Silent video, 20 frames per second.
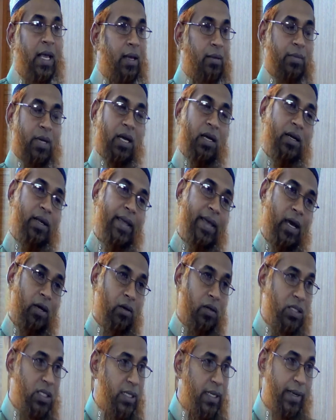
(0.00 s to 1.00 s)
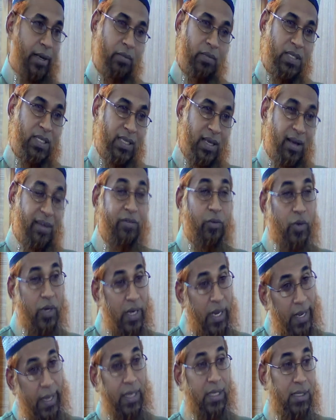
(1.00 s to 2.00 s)
A man cannot see himself
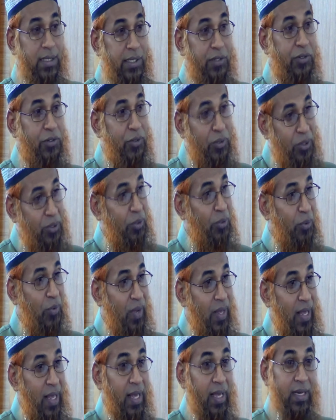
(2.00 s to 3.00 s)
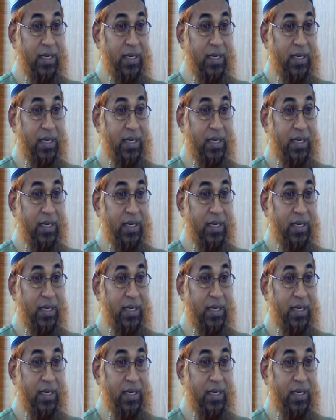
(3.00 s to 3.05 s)
when he is in ruku.